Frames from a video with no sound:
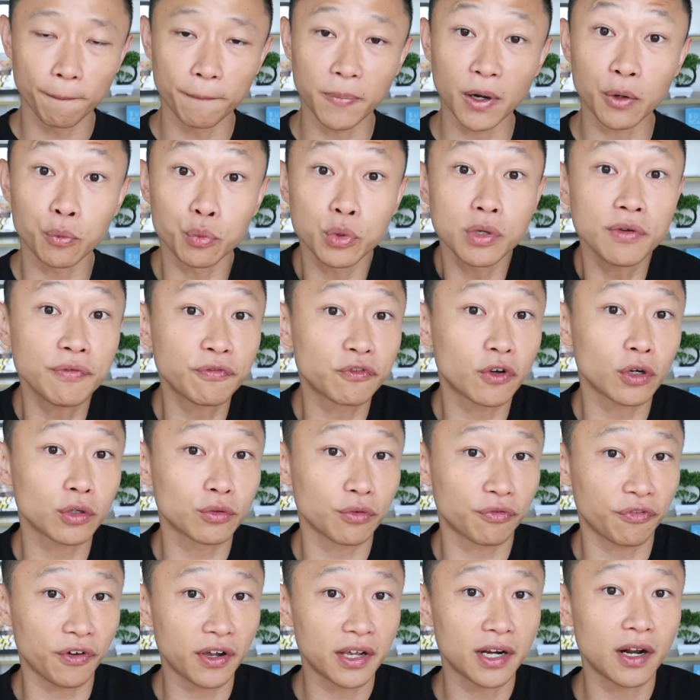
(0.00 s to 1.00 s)
But we've got
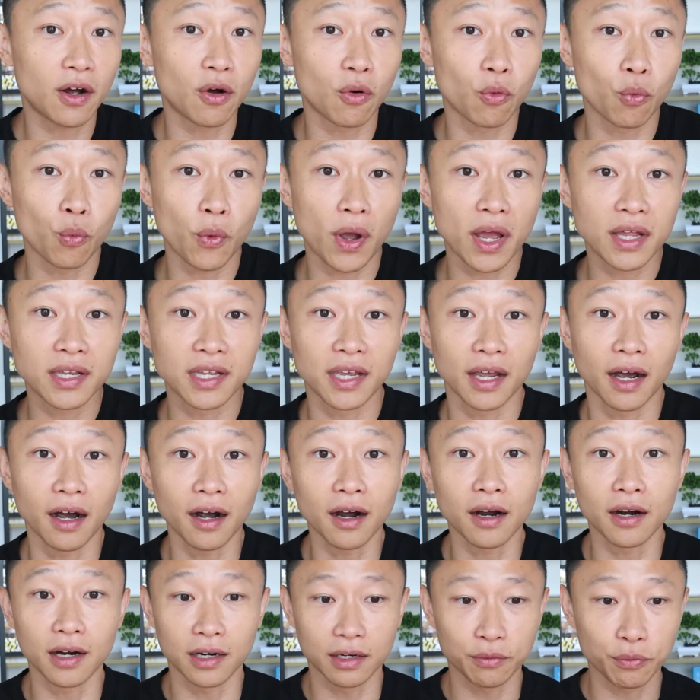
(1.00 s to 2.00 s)
to find out where they
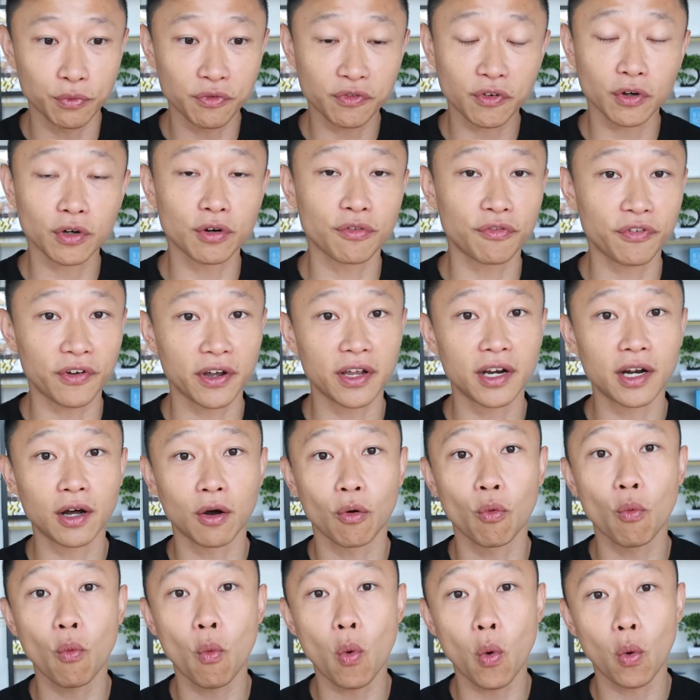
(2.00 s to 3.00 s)
are, and we've got to find
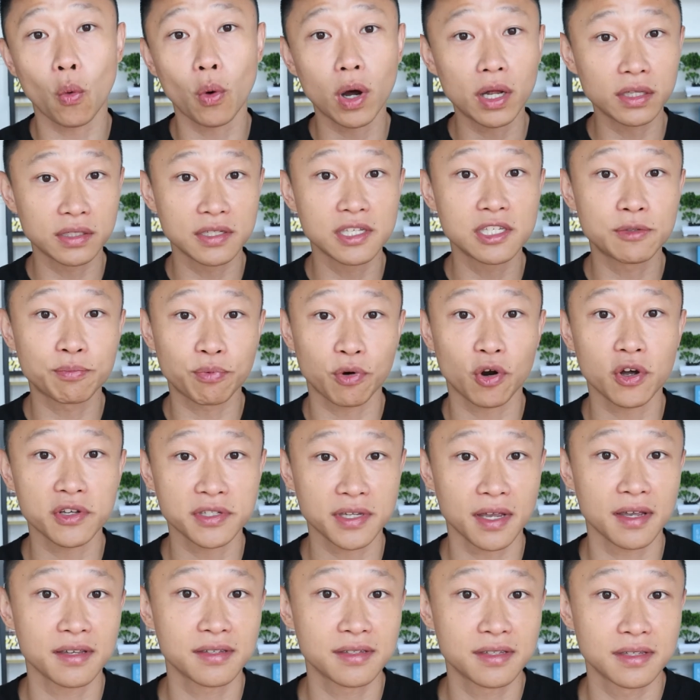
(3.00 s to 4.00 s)
out what these
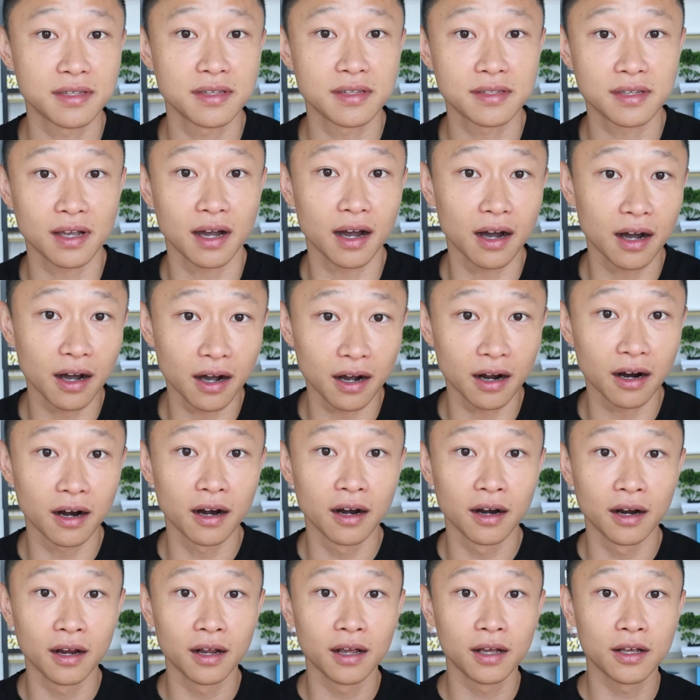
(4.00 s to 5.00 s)
processes
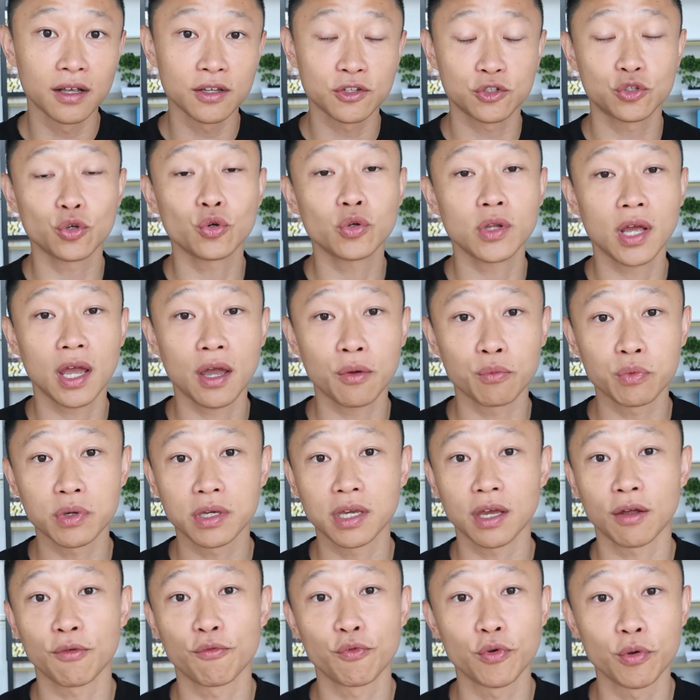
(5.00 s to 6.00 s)
are, so that
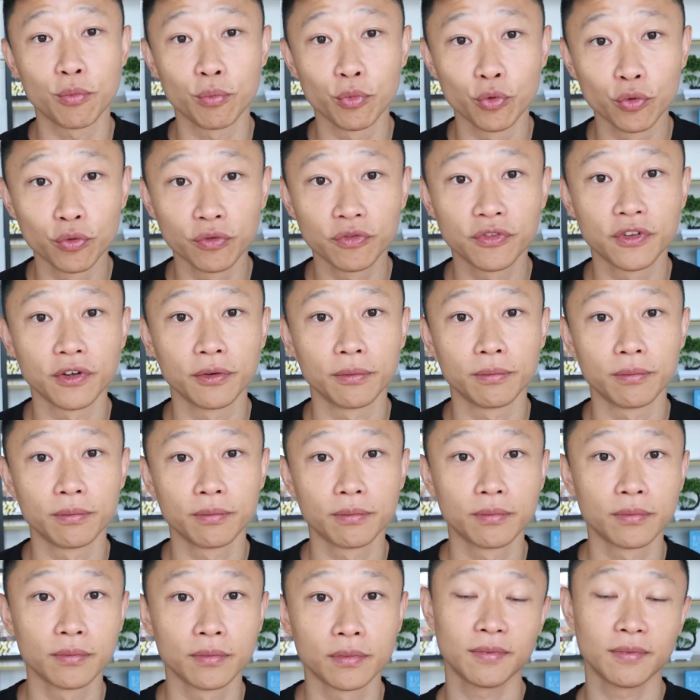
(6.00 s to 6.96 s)
we can remove them.